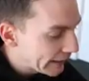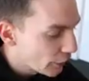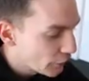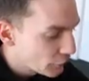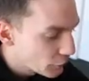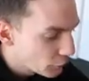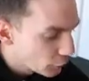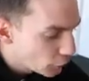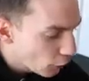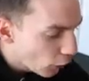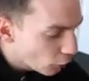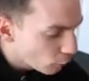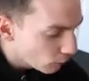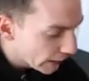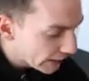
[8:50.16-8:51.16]
and a
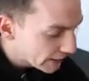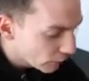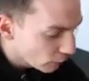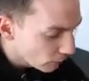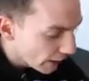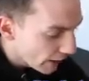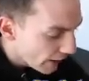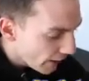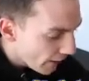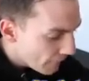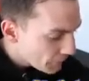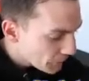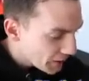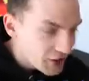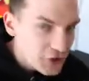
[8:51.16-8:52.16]
Dewgong regular
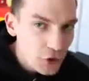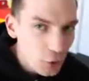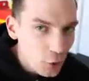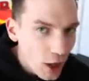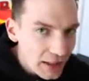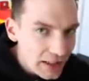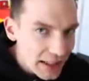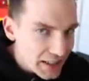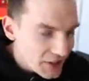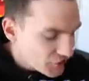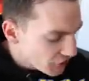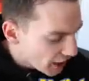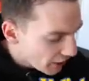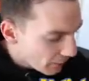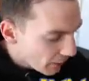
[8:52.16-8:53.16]
rare. It's alright, ladies
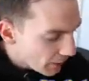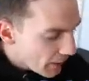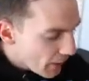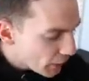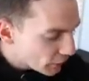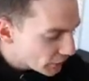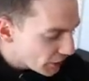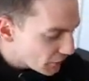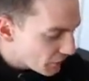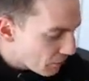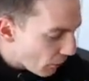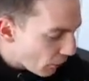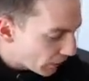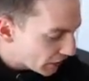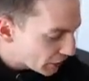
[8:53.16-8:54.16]
and gentlemen, because it's
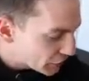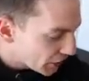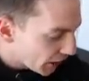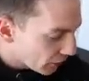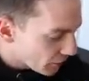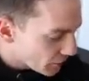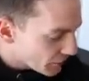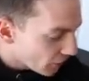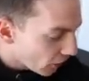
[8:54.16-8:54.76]
Burning Shadows